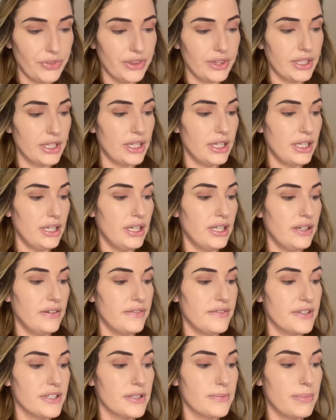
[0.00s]
I love
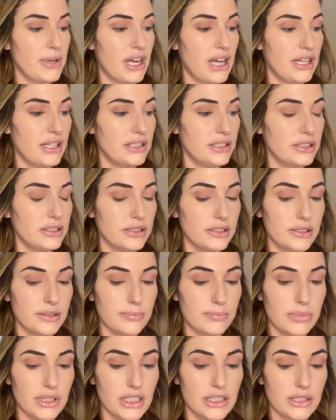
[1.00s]
this palette,
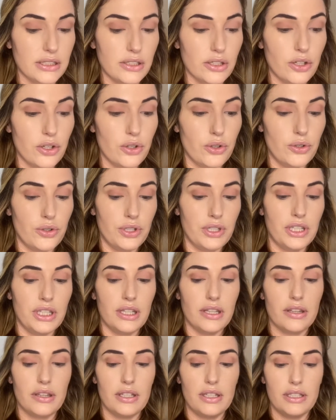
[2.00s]
but the only
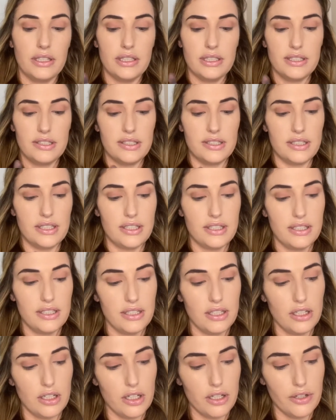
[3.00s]
thing is there's
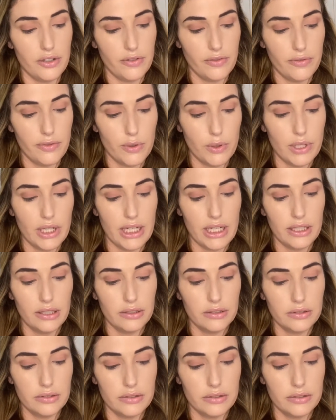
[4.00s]
a lot of fallout.